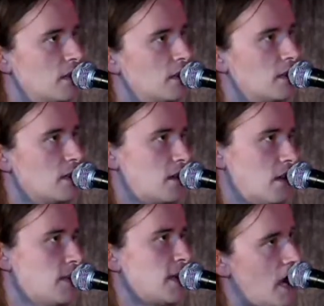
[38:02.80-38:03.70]

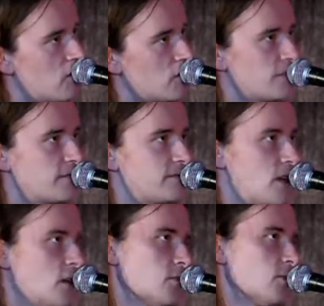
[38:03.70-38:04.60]
coming out of
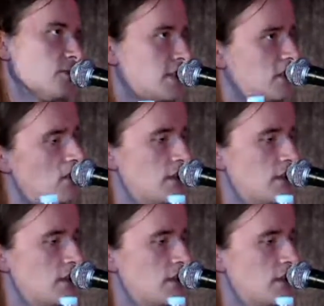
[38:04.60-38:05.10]
tunnels and going